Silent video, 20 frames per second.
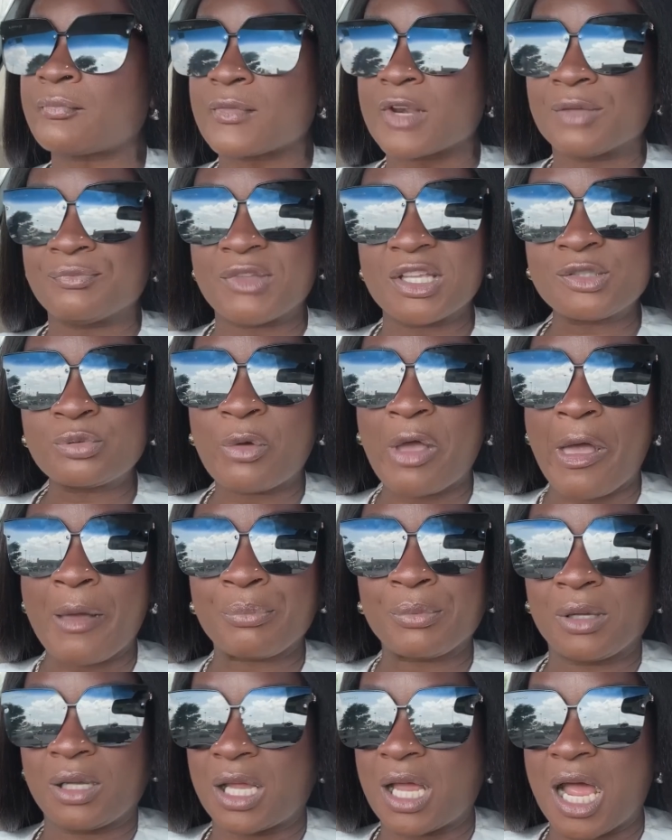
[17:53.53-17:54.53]
that's why I'm
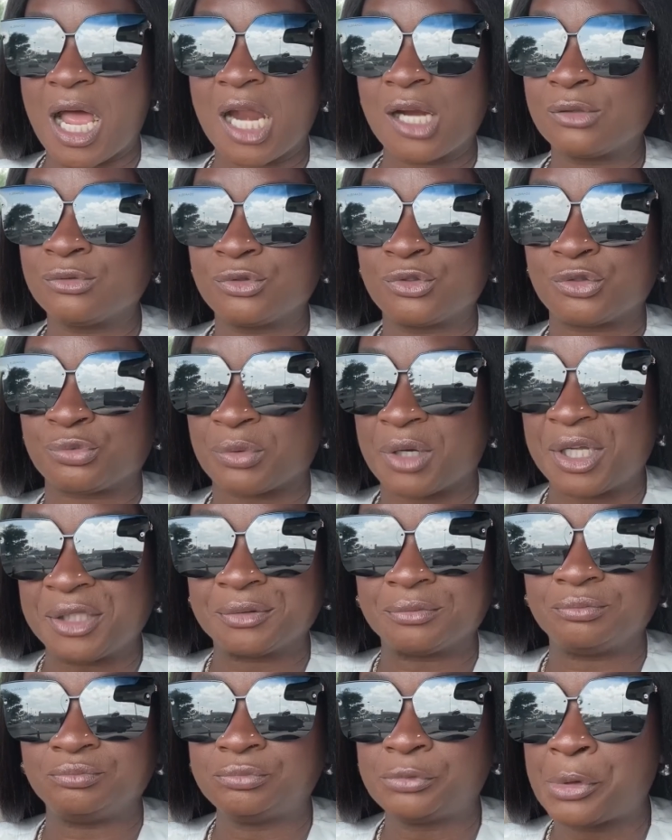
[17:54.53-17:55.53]
glad I don't drink
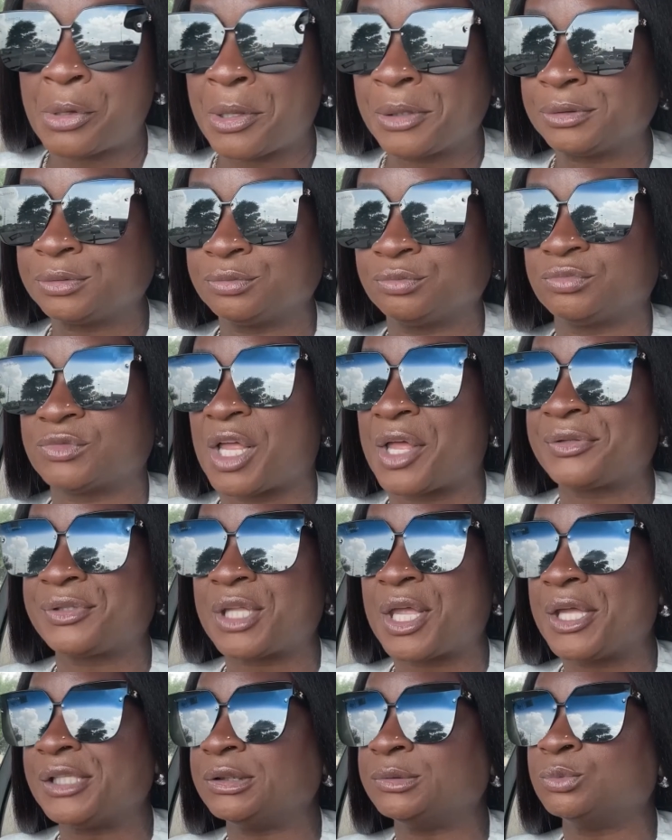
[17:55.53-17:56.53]
like
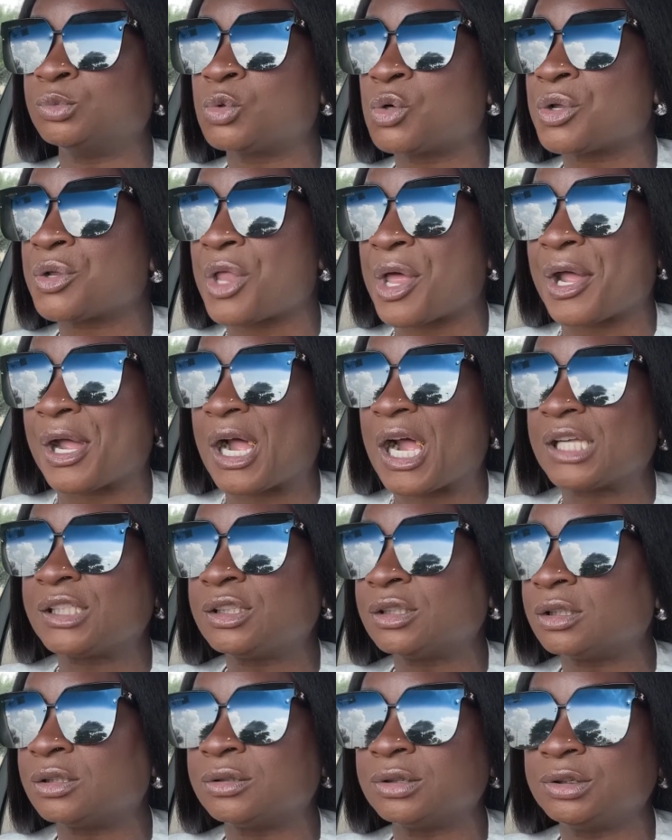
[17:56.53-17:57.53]
that anymore. Like, I
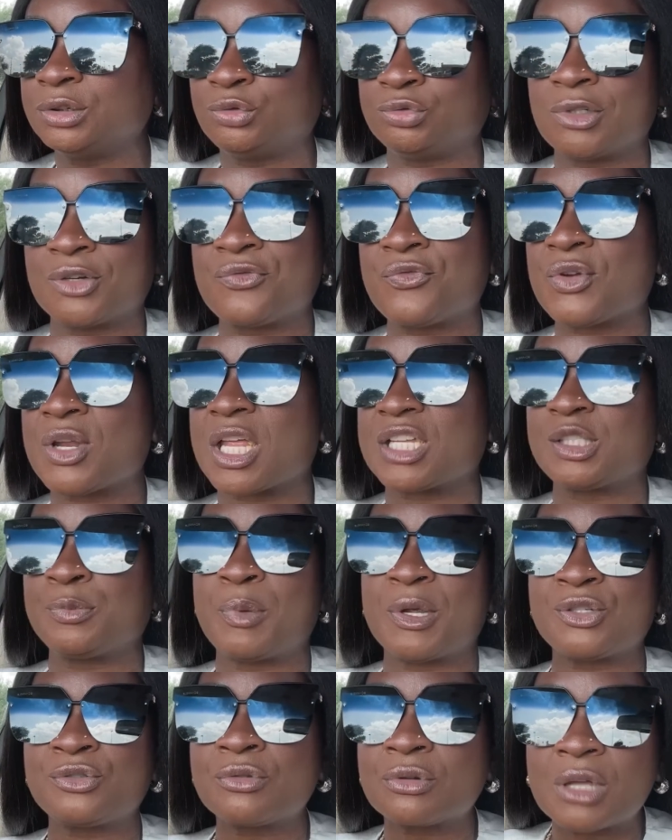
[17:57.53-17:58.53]
only drink for, like,
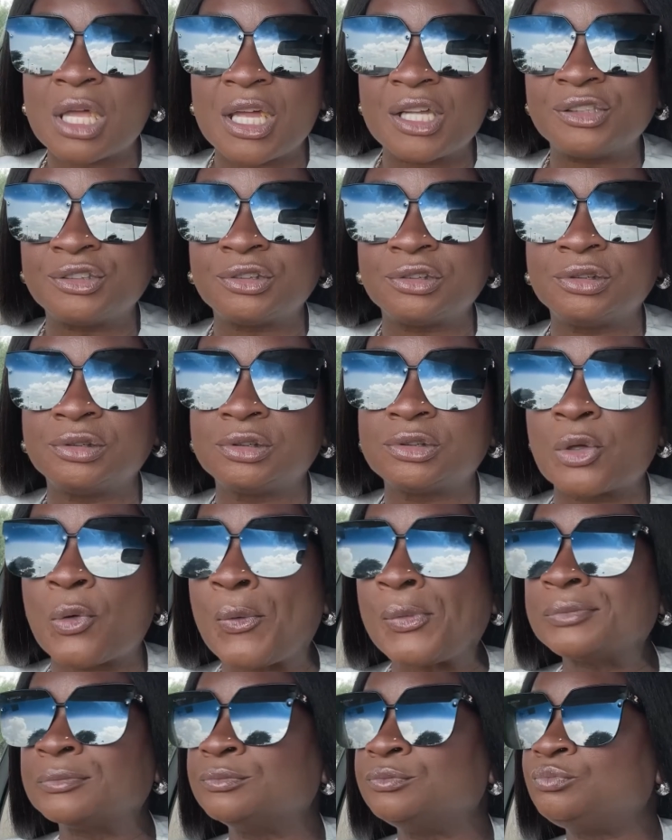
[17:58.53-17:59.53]
special occasions.
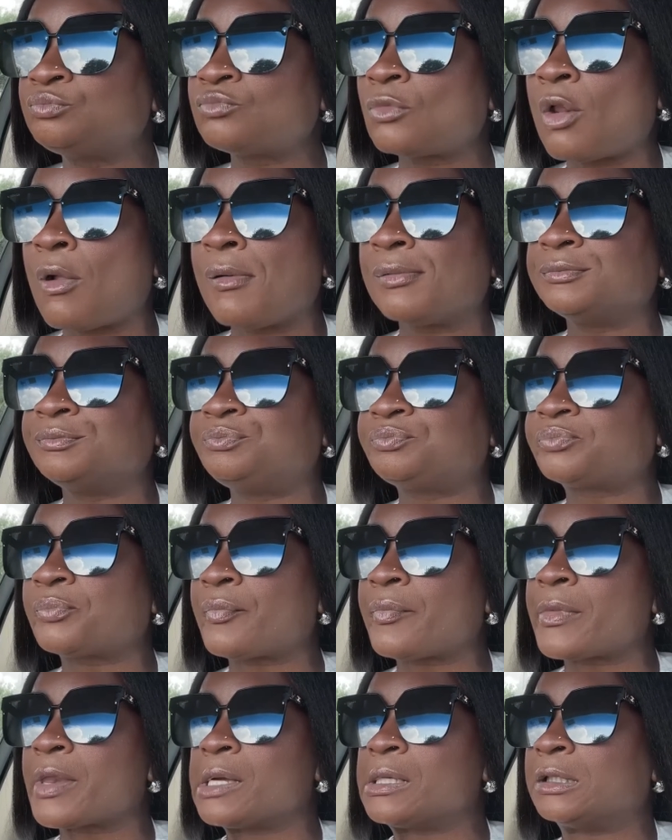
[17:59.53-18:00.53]

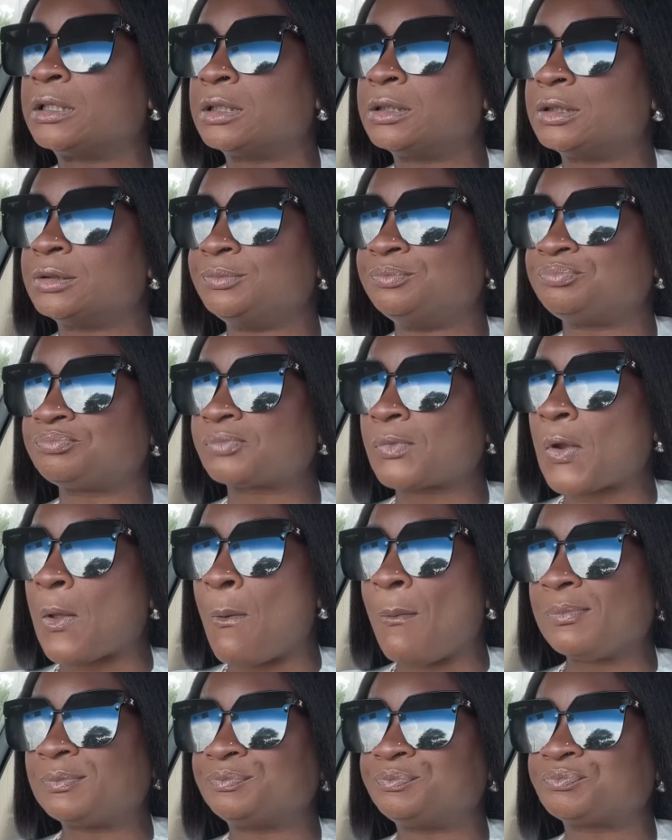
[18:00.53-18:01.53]
Um...
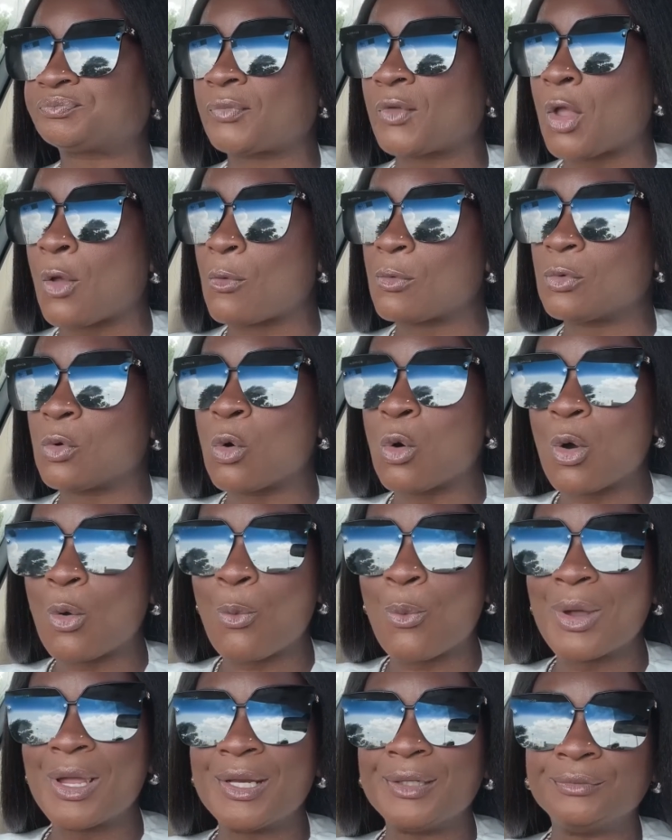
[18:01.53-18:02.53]
Or
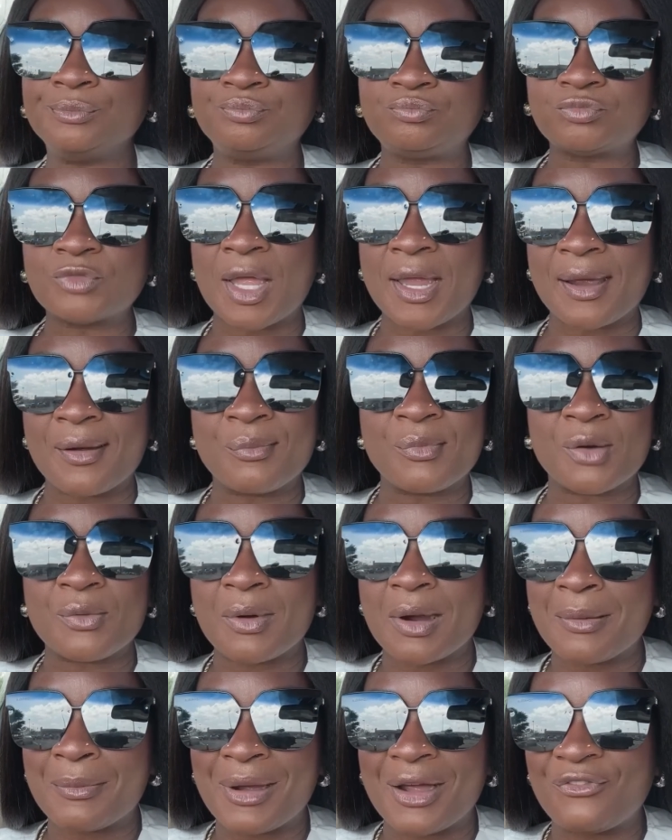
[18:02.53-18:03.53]
when, like, I'm
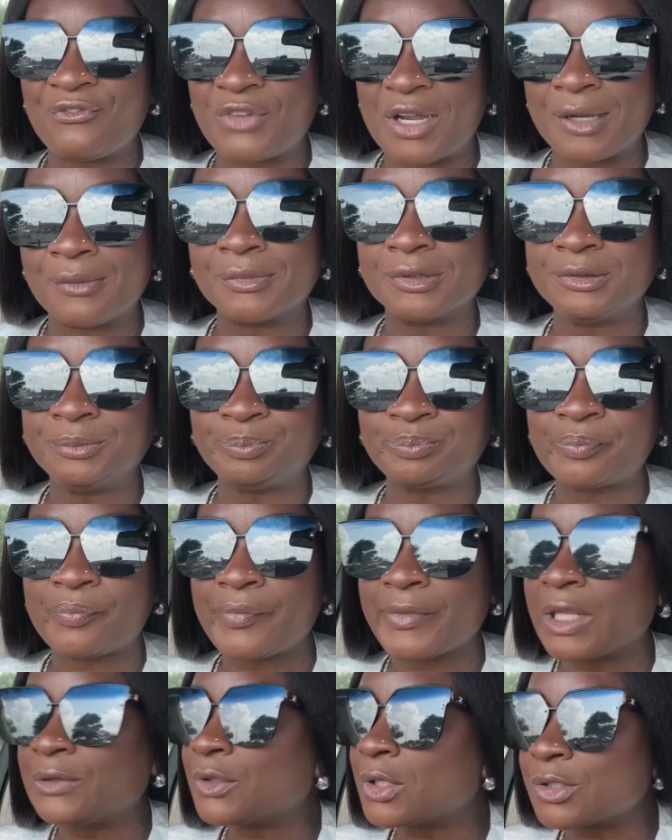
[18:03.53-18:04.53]
around my family.
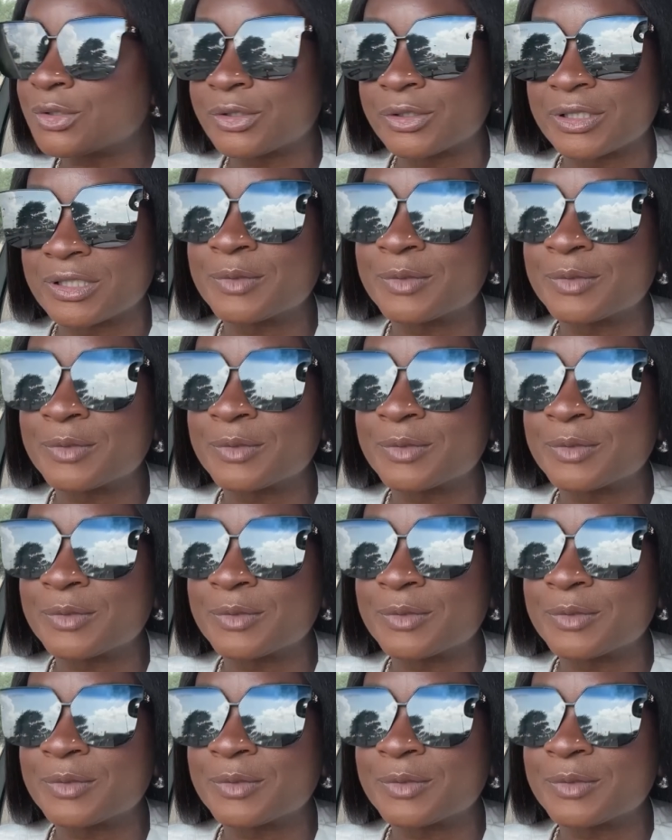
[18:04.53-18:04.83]
Those are the